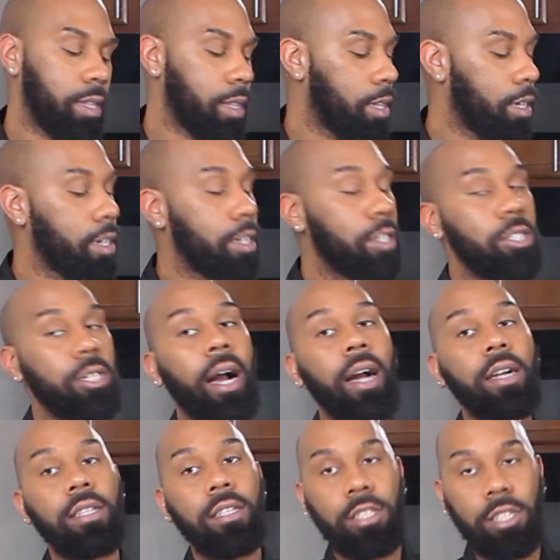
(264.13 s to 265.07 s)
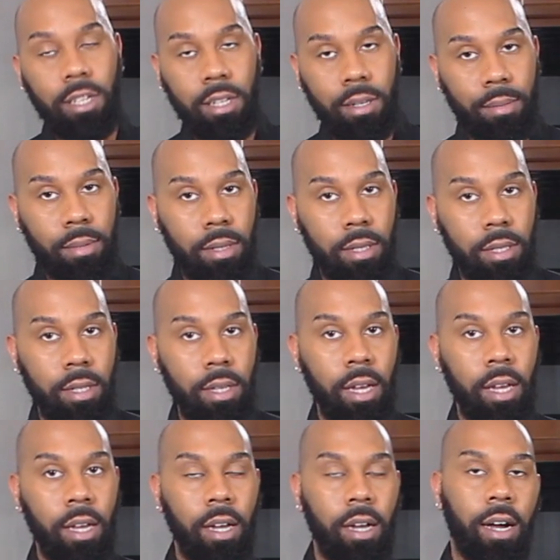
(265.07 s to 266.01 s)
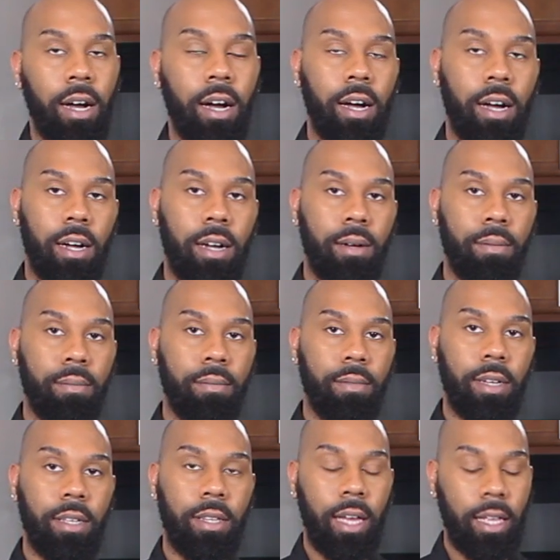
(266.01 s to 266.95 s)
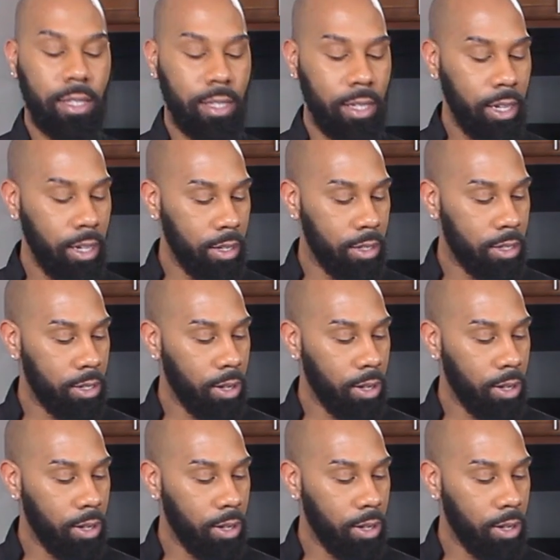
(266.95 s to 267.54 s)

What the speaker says: the chocolate chips, and that's it.